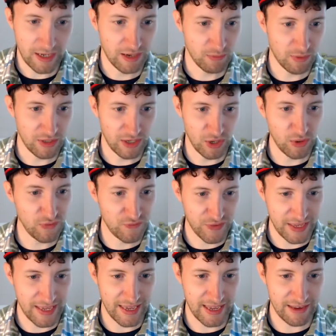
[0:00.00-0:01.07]

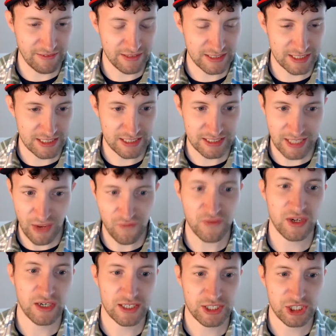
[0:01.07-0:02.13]
Luffy here is
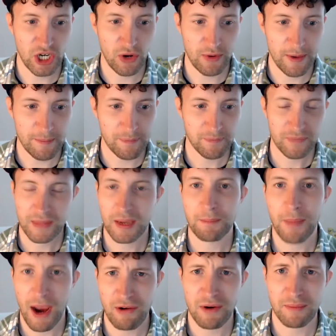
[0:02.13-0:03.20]
definitely showing
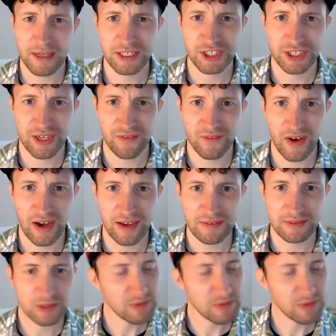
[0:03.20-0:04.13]
Paramecia vibes,